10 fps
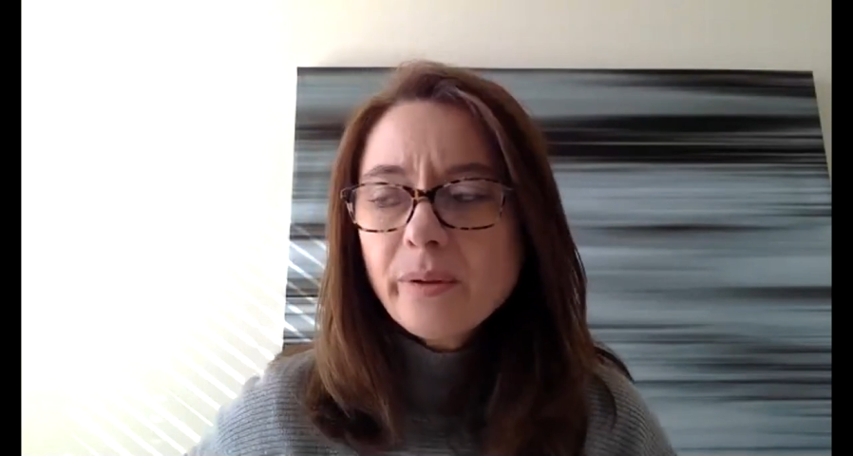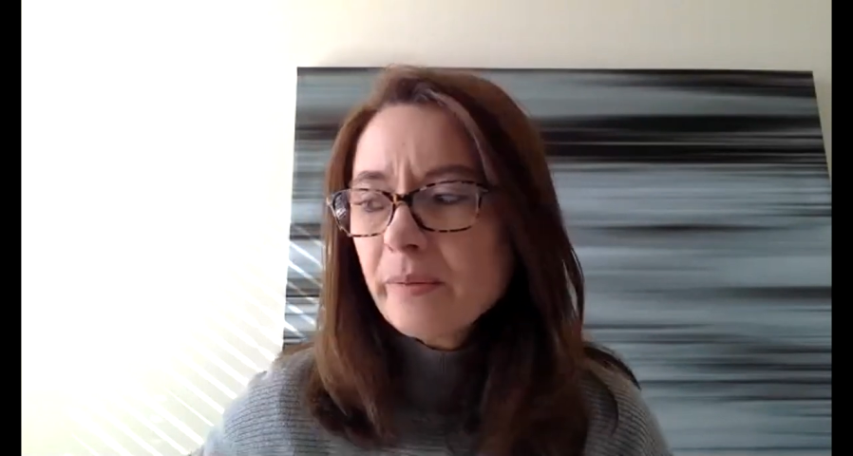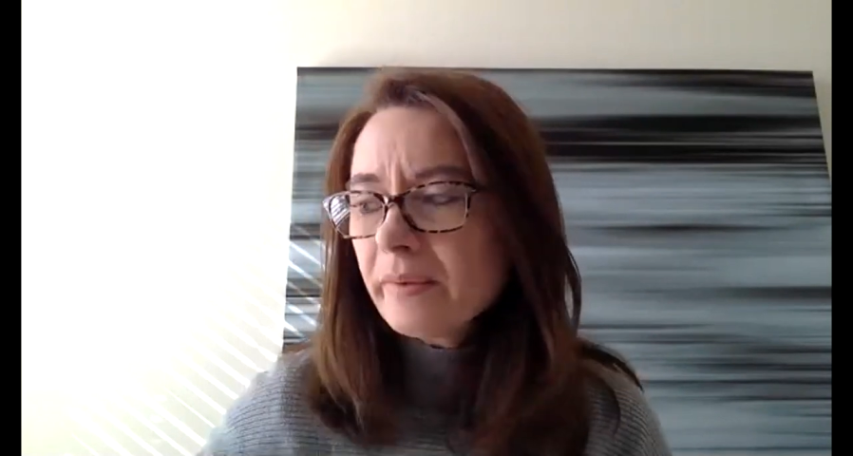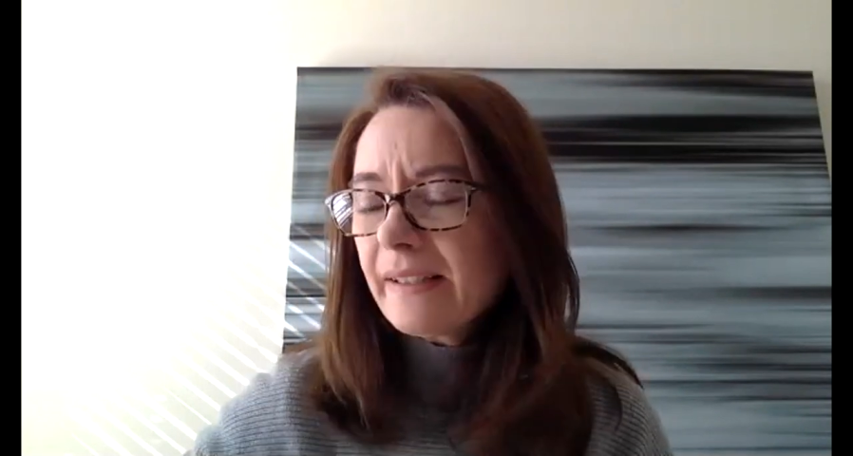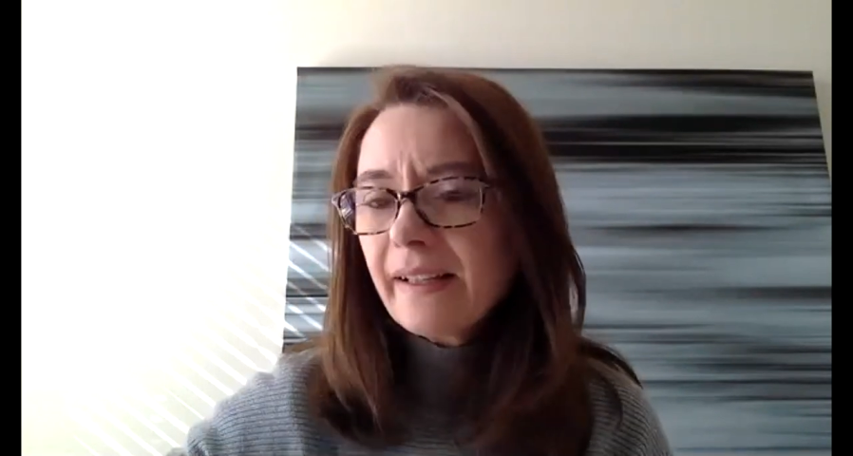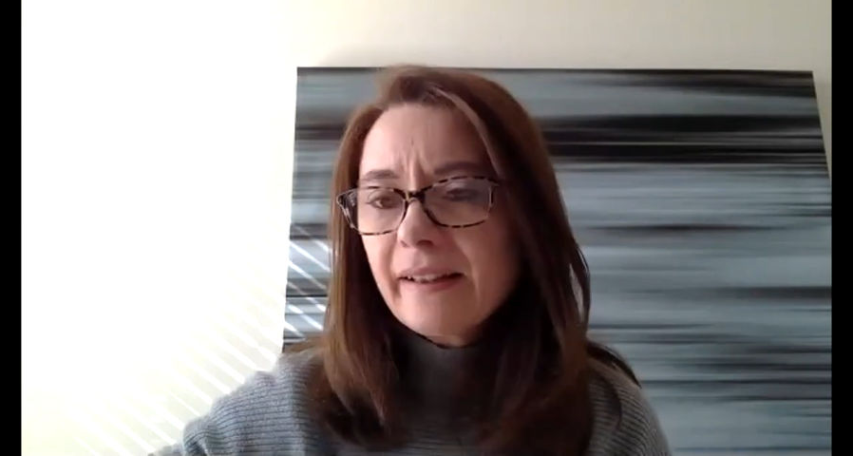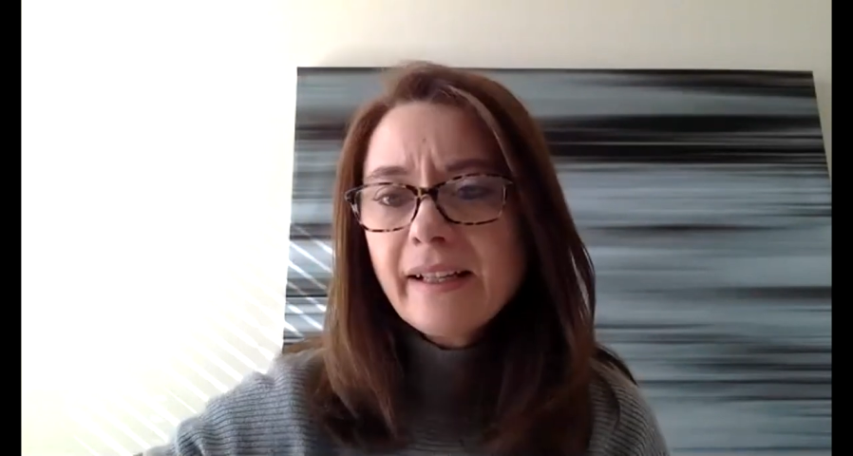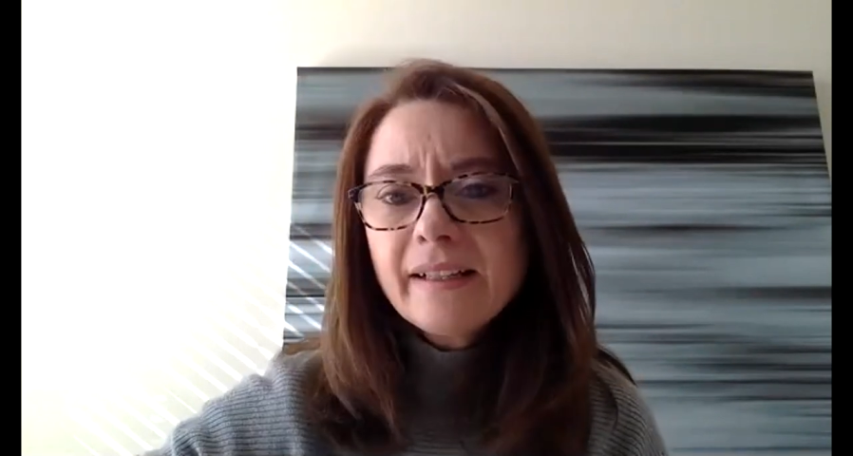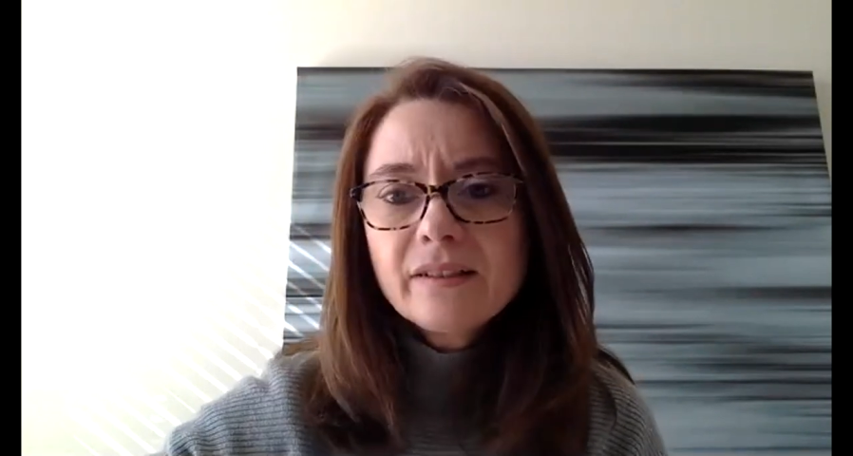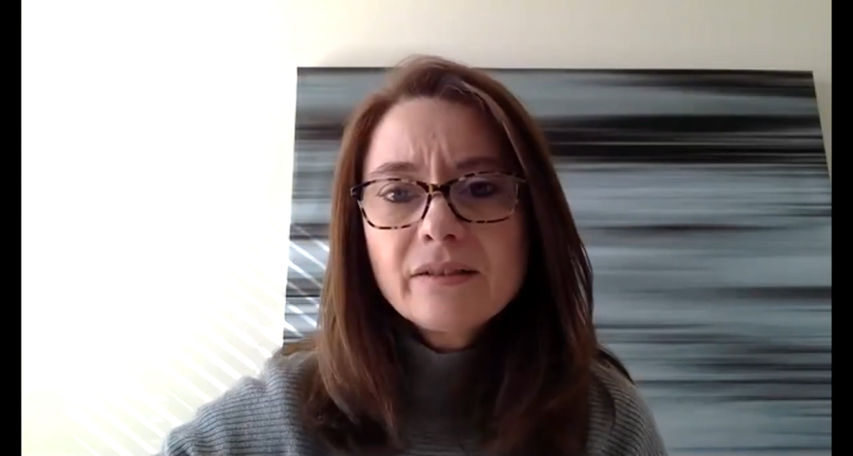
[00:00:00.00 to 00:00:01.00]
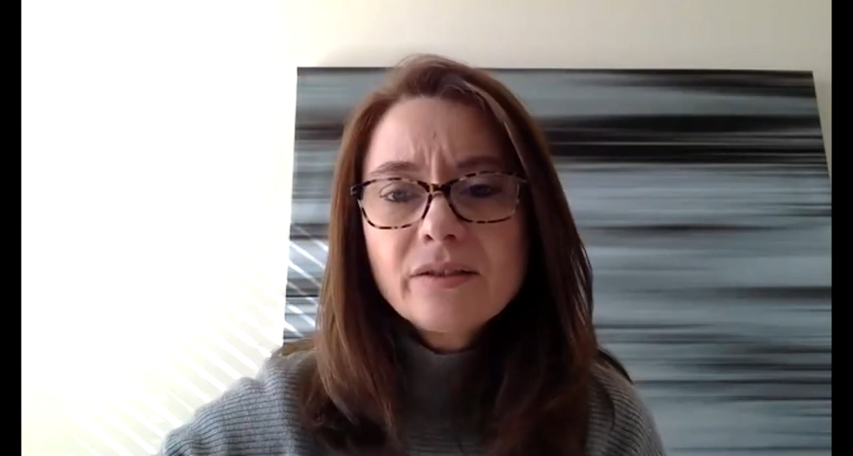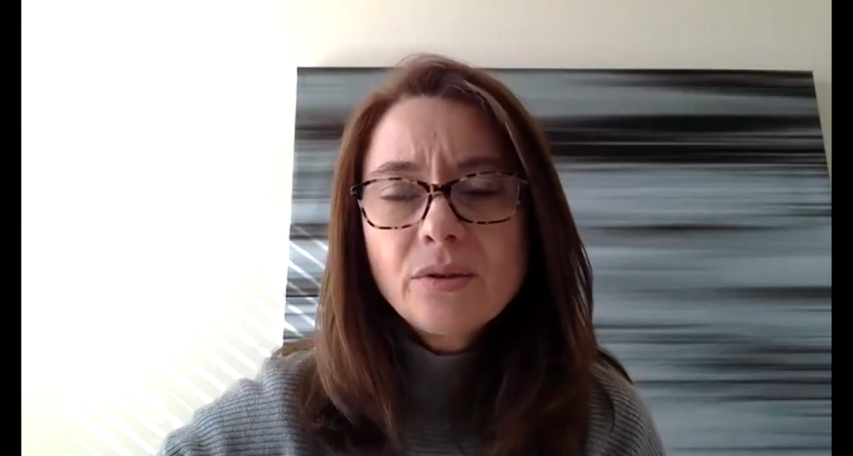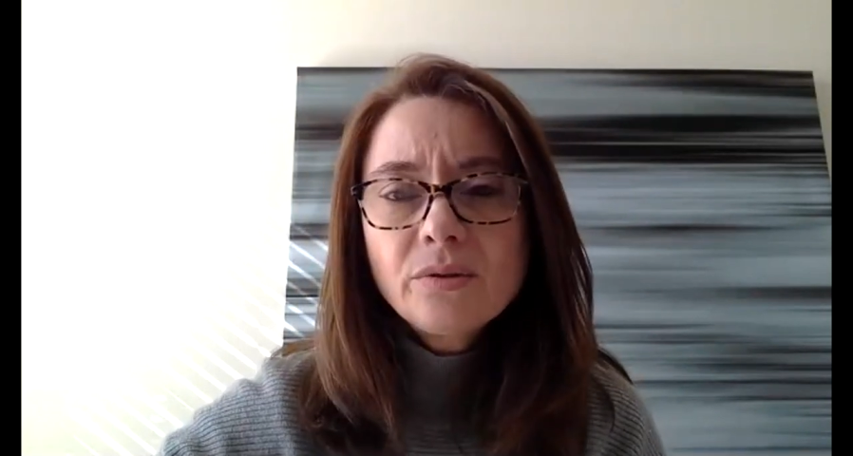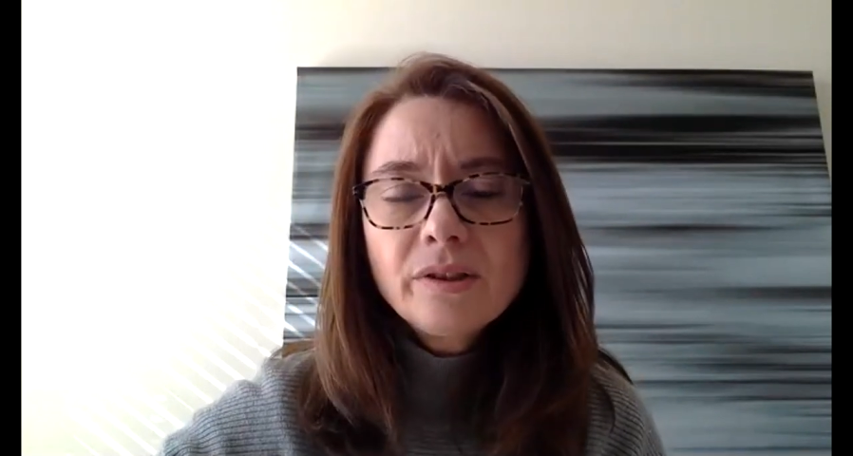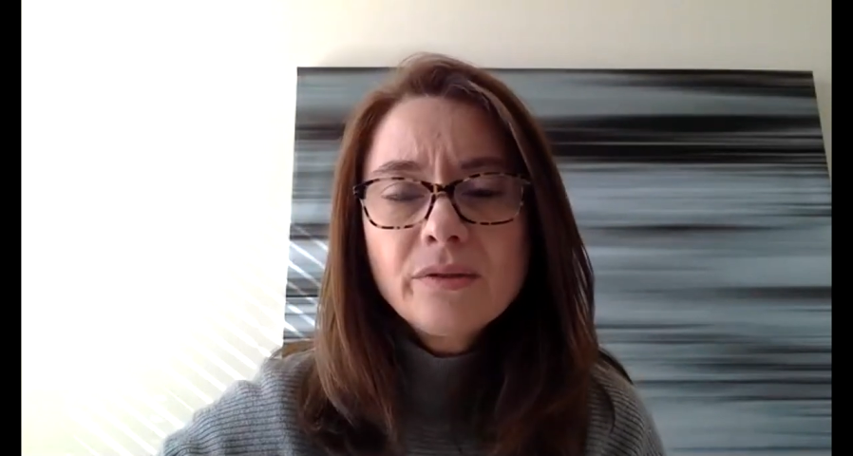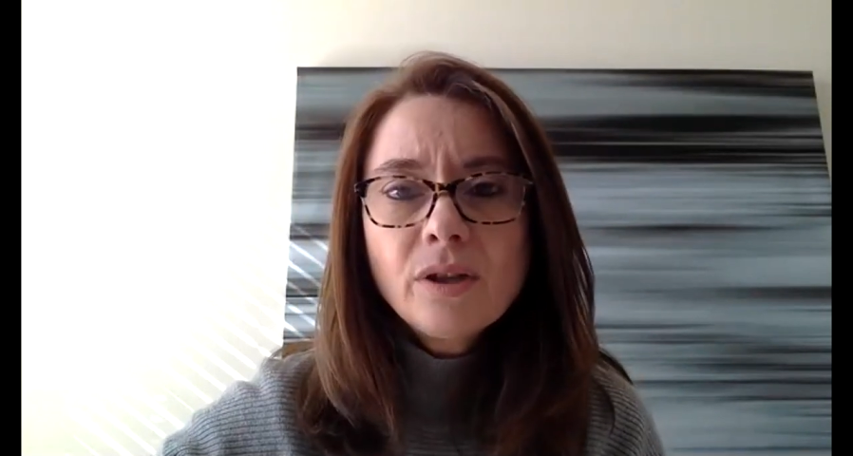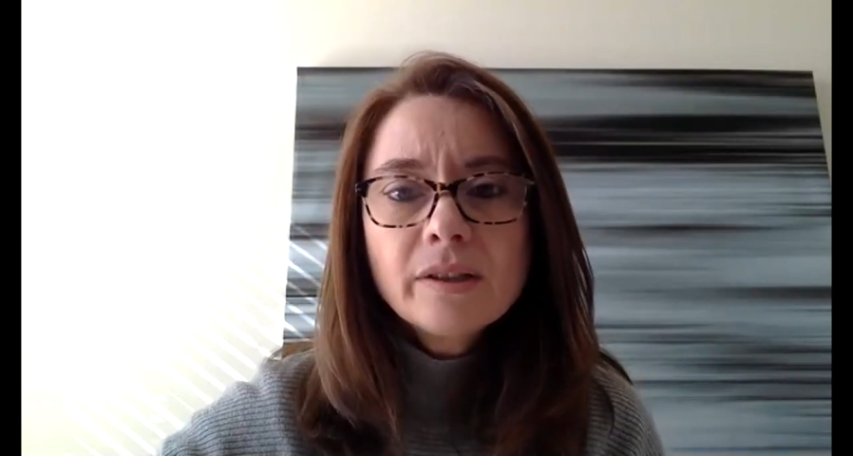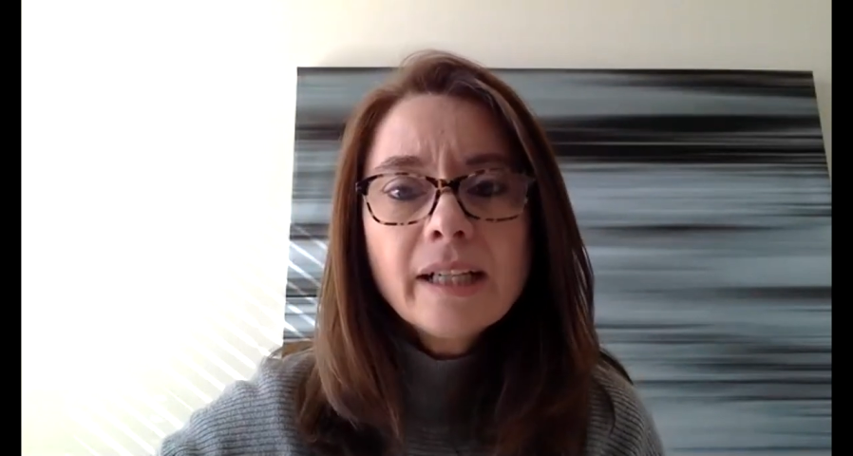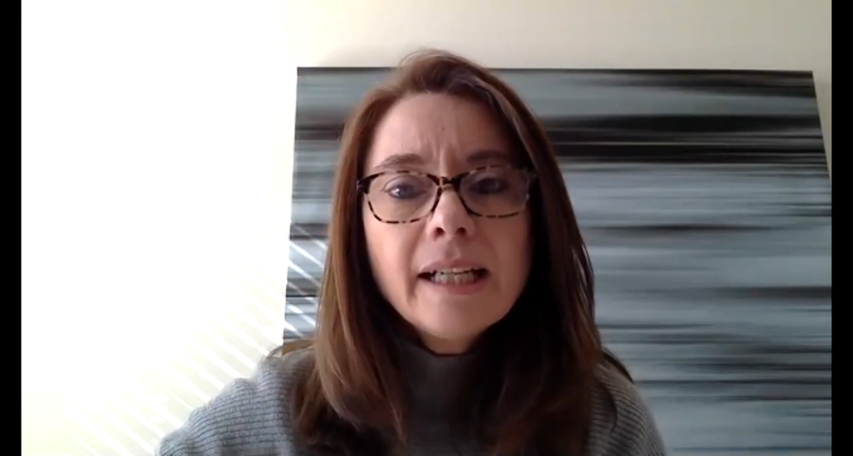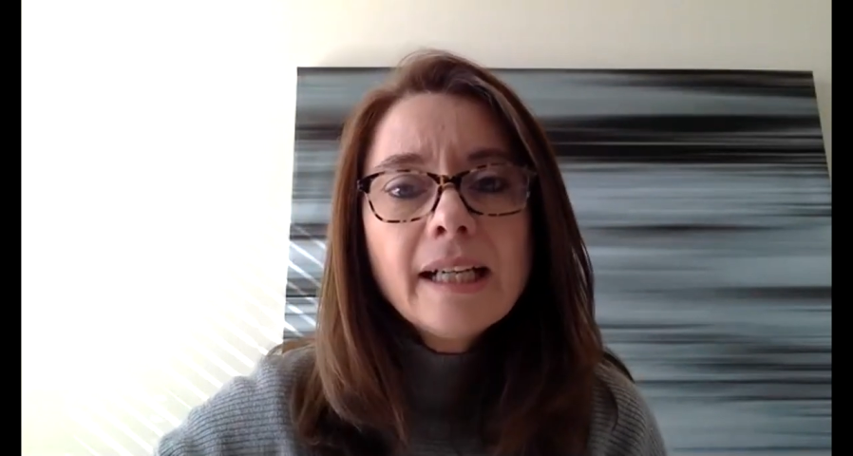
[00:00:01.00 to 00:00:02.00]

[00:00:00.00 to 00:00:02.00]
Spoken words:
probably said that totally wrong.